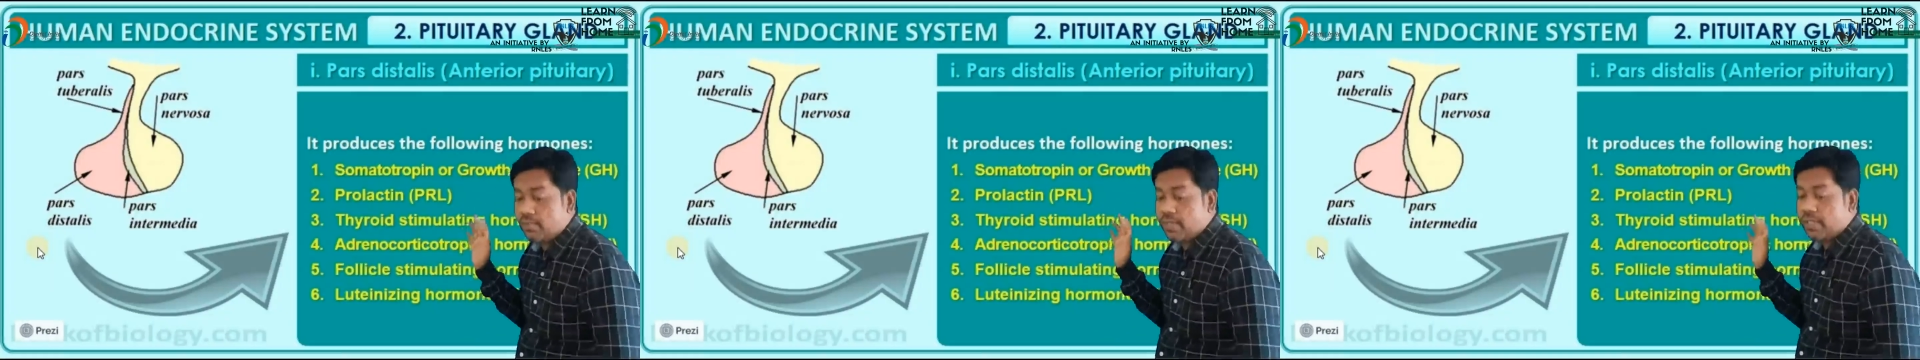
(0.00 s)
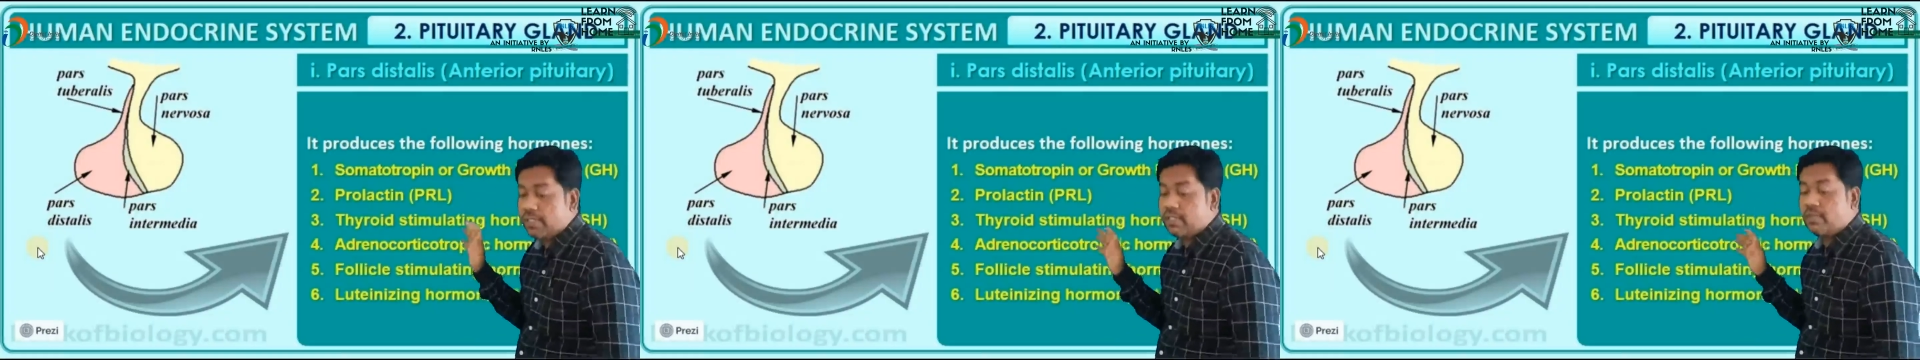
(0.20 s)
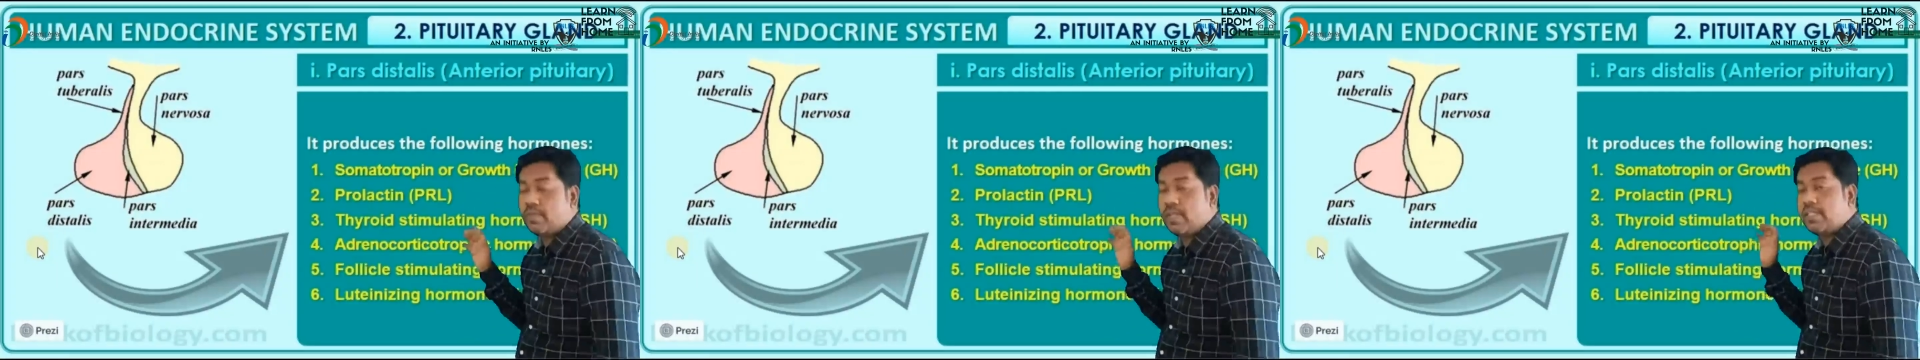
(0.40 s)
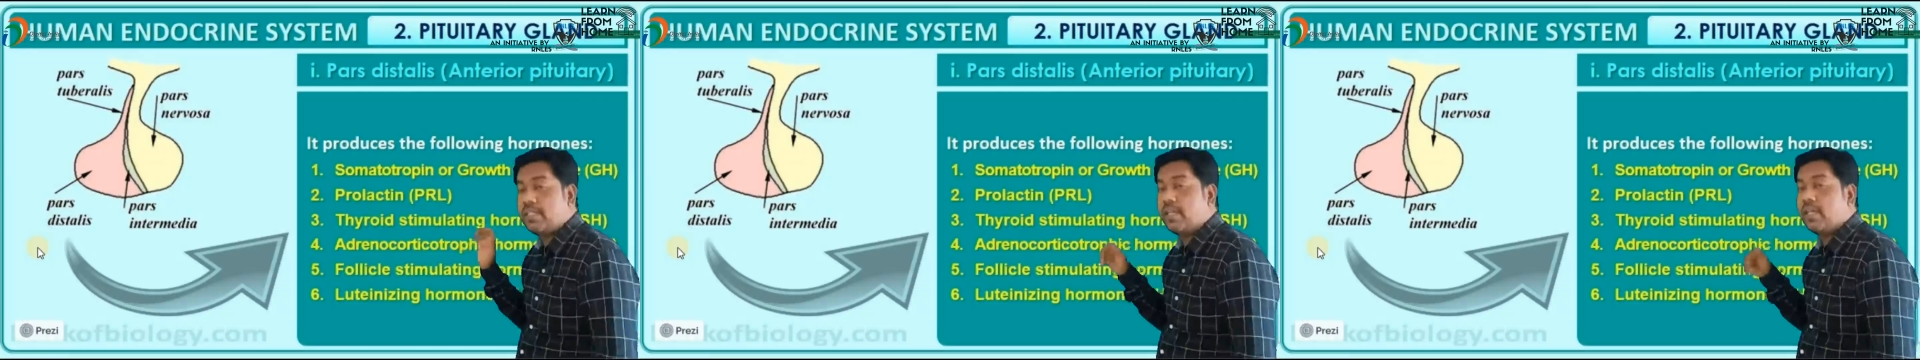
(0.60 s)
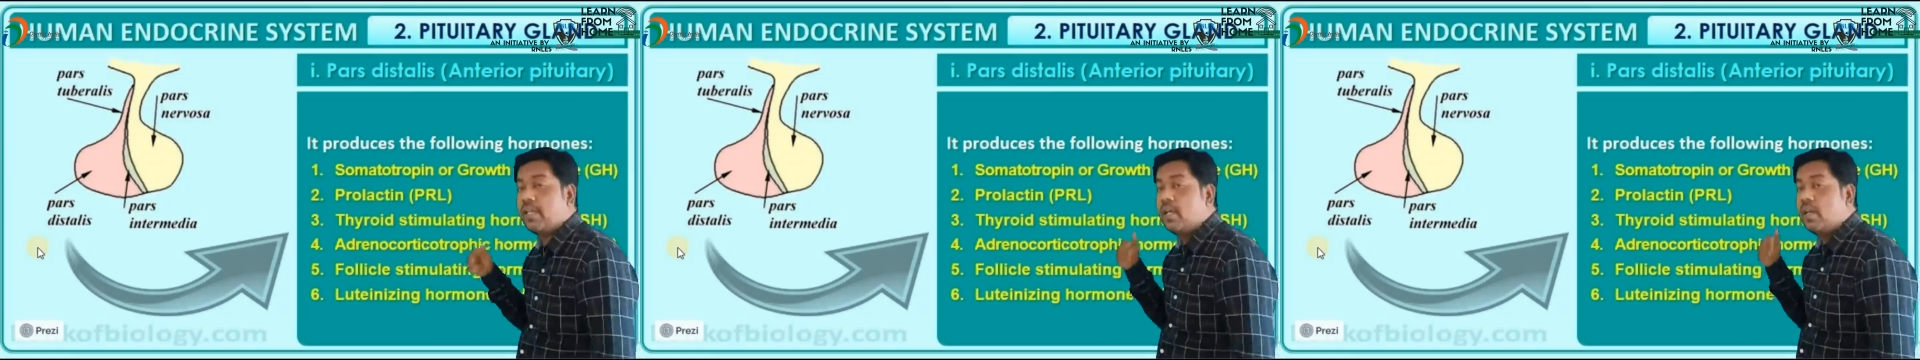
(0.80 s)
one is known as
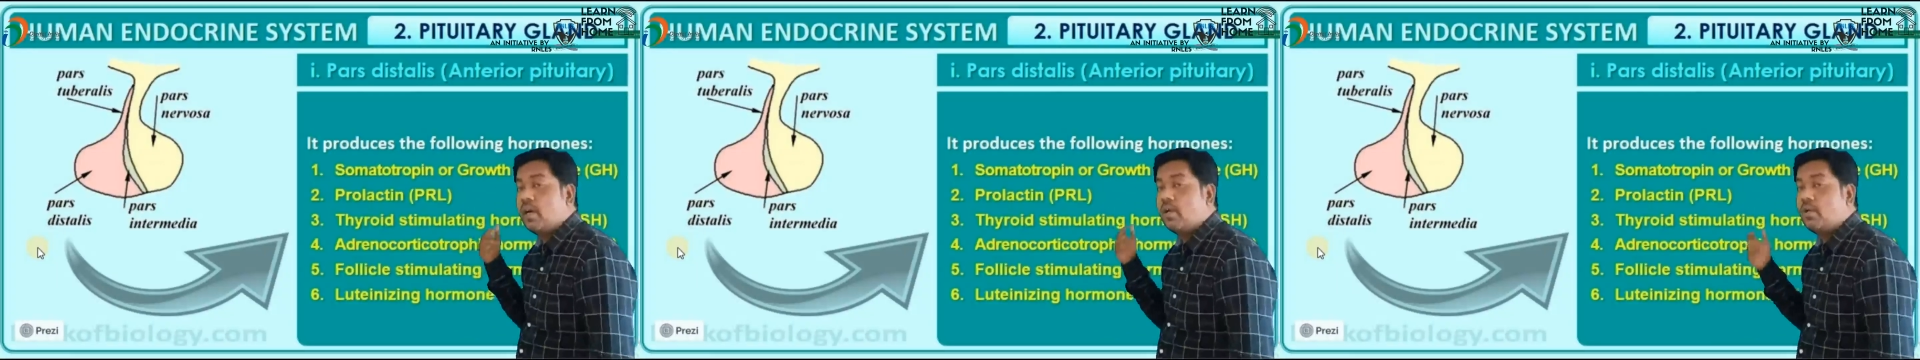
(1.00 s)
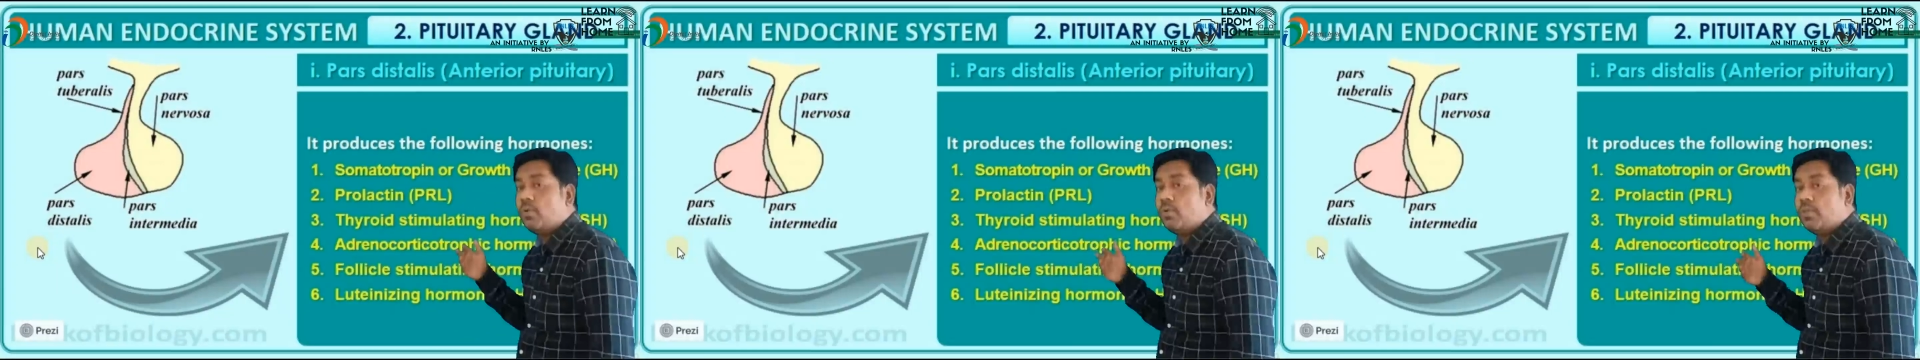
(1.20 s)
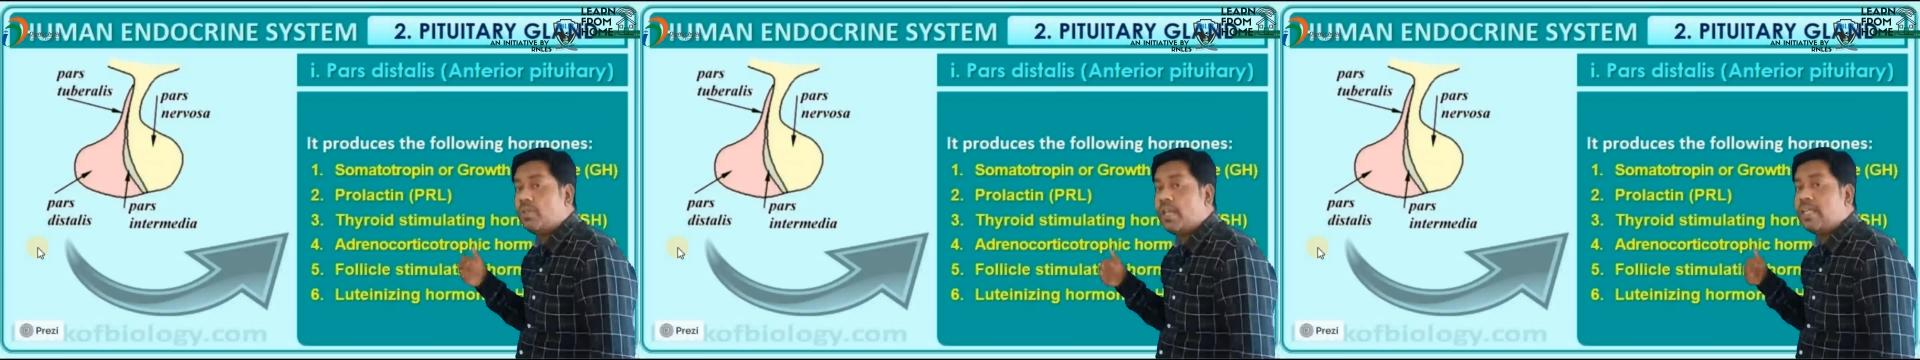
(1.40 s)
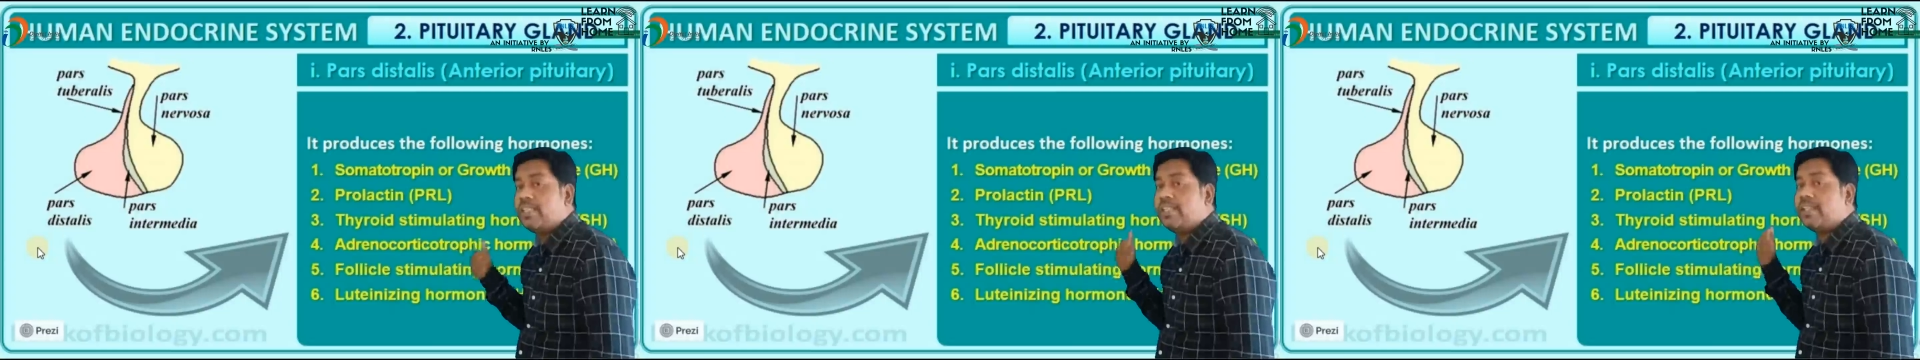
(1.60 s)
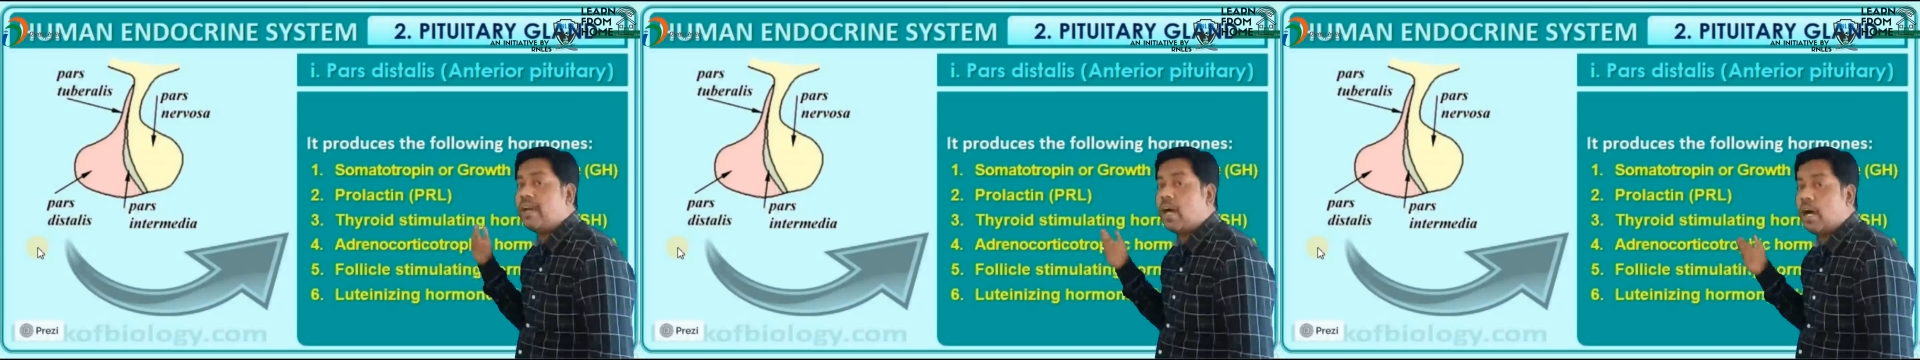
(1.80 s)
a
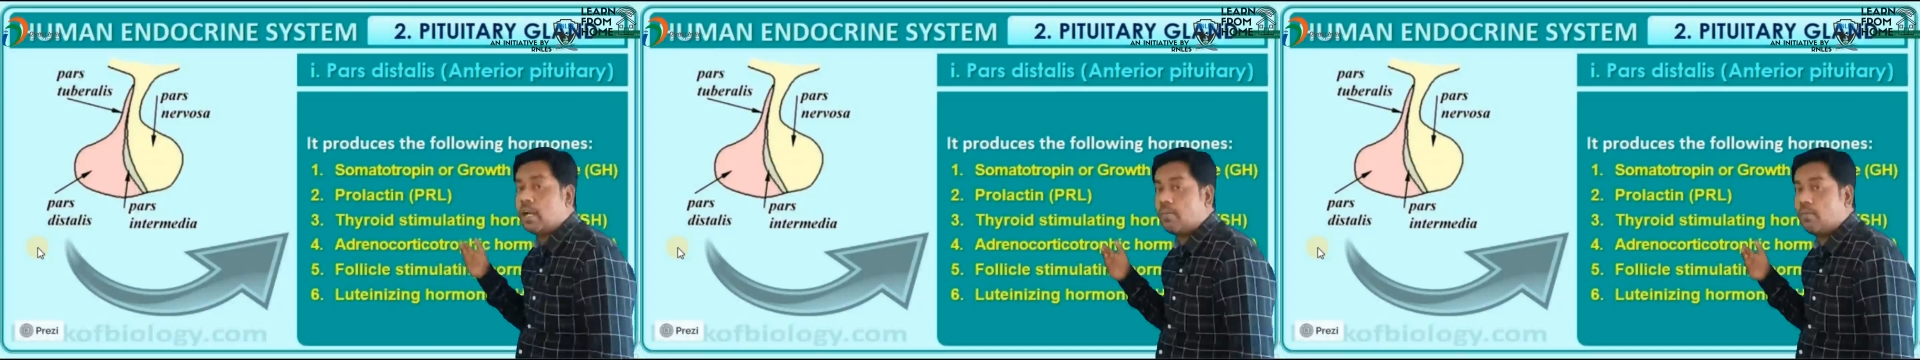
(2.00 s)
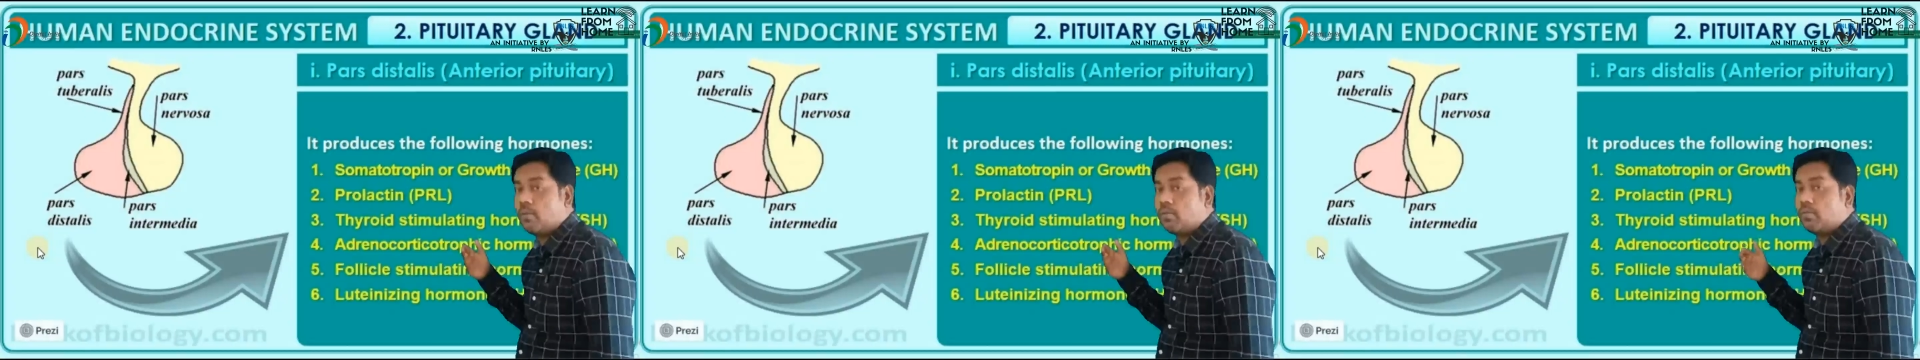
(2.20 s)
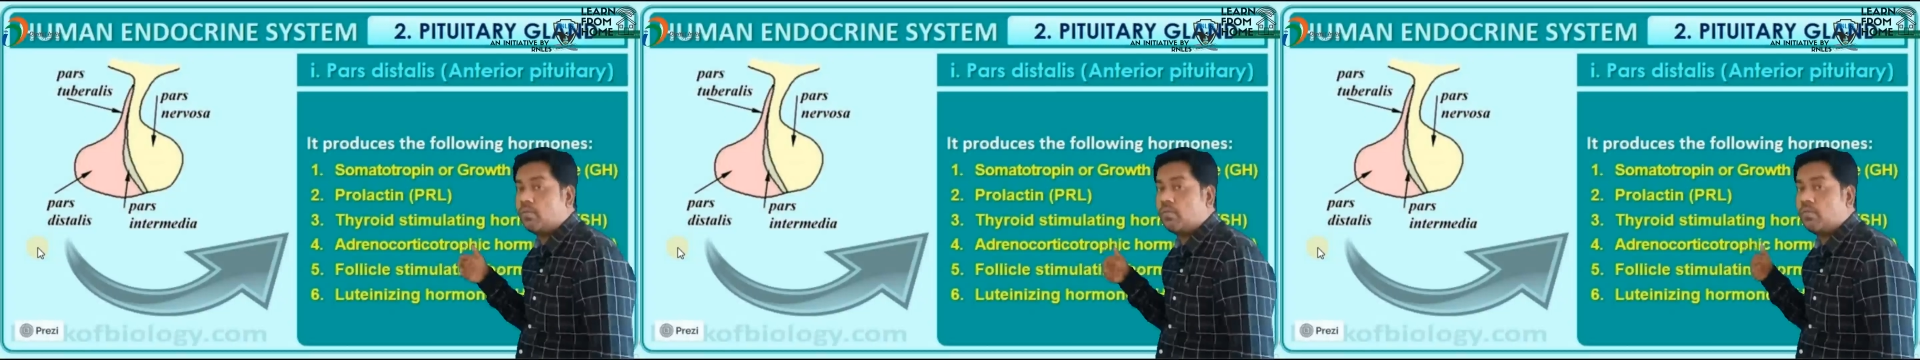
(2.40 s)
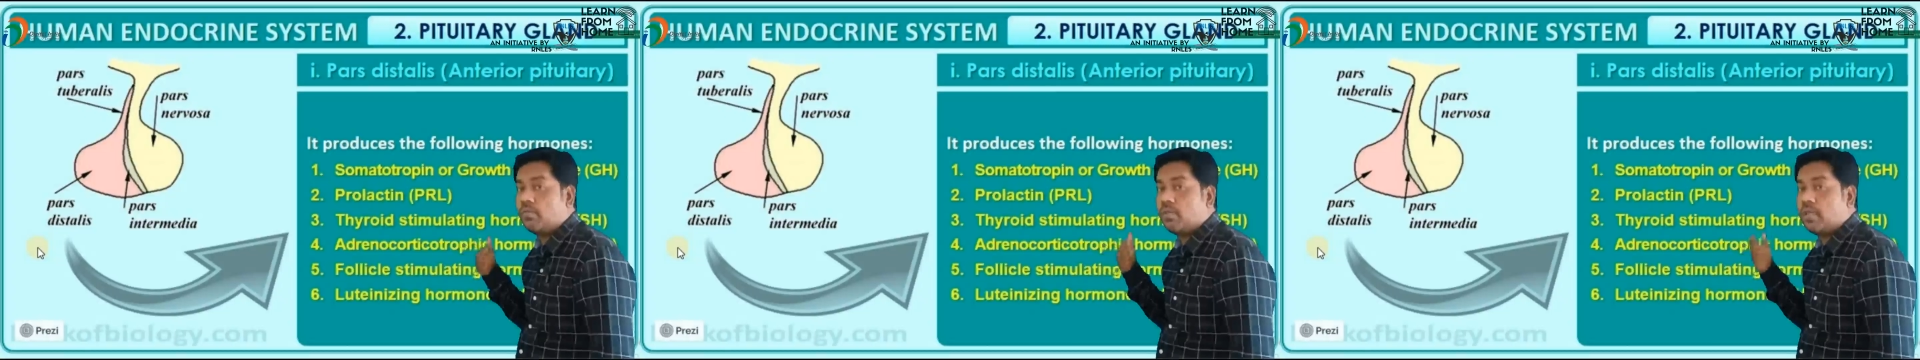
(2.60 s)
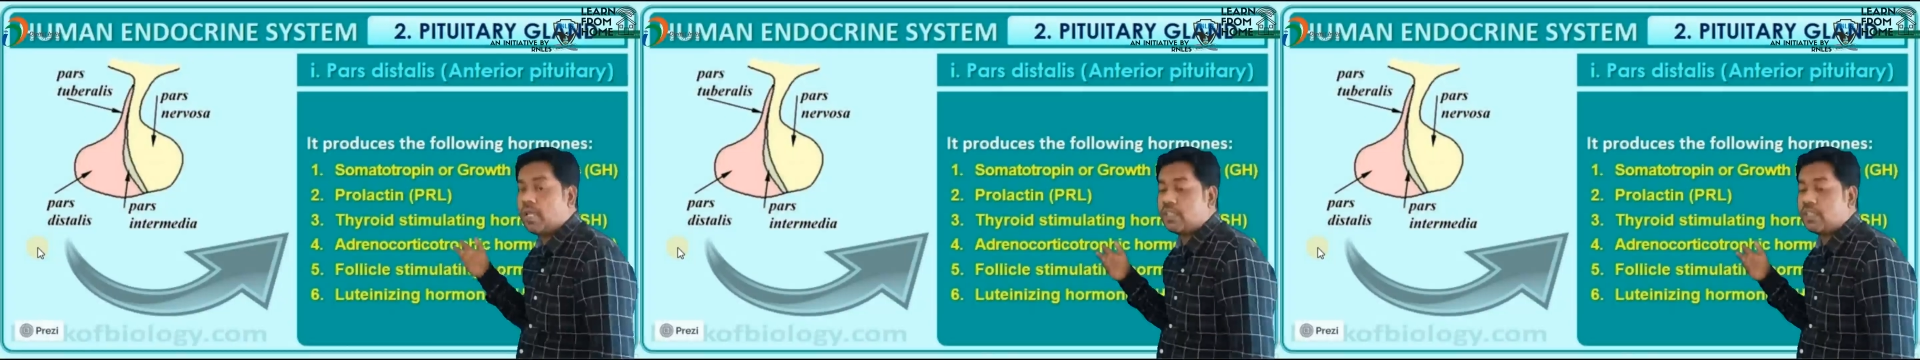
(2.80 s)
luteinizing hormone.